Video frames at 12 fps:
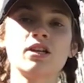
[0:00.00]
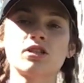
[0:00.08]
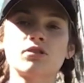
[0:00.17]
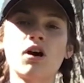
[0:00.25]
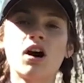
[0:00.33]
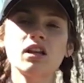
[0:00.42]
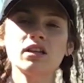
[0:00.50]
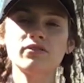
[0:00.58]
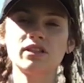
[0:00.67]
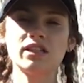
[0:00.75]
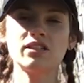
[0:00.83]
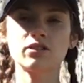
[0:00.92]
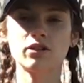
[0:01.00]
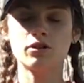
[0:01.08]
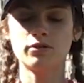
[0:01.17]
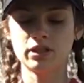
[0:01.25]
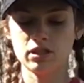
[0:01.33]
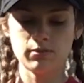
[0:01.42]
So all of these are
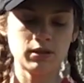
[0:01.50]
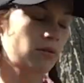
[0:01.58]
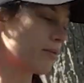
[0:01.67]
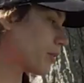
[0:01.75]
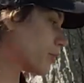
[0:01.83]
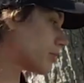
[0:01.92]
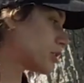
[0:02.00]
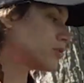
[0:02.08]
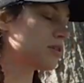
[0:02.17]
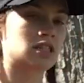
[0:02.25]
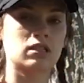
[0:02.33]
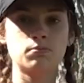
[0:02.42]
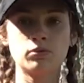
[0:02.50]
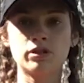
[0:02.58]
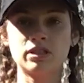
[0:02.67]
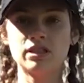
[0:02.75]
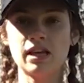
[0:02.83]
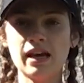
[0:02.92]
going to be what we're going to
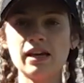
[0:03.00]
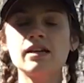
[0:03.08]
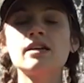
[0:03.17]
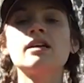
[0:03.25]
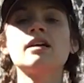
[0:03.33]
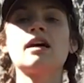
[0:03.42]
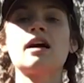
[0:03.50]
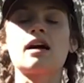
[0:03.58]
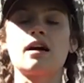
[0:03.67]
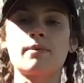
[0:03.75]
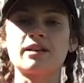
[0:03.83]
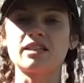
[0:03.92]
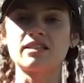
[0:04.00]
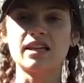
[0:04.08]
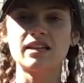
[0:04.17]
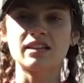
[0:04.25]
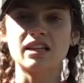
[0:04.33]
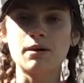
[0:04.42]
explore today. As I
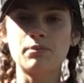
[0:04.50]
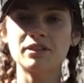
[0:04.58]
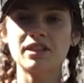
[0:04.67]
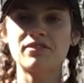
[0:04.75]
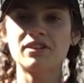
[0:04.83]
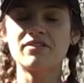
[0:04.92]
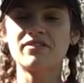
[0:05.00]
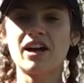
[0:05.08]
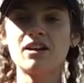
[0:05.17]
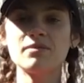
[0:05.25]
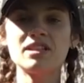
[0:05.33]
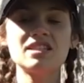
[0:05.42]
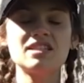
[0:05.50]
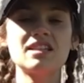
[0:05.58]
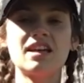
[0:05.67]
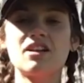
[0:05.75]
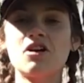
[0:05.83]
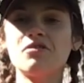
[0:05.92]
said, in a couple different environments,
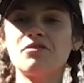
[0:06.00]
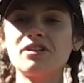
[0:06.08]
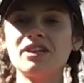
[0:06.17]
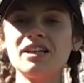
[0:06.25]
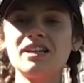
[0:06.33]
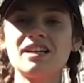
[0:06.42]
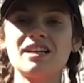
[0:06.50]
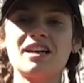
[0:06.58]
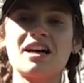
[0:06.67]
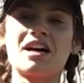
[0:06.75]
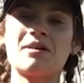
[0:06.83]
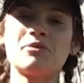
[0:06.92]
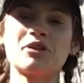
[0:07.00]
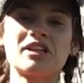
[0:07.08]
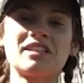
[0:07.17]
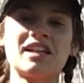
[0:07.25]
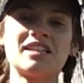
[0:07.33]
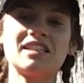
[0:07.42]
and hopefully you'll
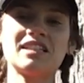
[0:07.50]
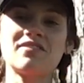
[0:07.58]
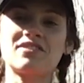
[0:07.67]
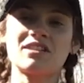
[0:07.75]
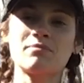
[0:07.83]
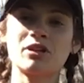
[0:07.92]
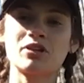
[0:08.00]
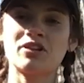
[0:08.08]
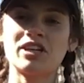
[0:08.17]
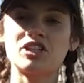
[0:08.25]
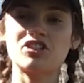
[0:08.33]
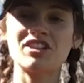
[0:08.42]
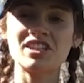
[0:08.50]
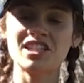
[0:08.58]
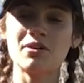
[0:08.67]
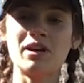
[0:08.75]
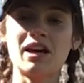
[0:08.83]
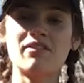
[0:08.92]
get an idea of some of the great trees
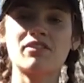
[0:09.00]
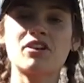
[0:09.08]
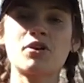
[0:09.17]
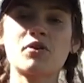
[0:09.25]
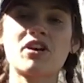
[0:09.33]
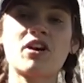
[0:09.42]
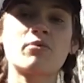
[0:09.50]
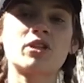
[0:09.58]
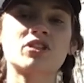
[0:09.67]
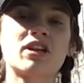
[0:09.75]
that we have growing around Windsor,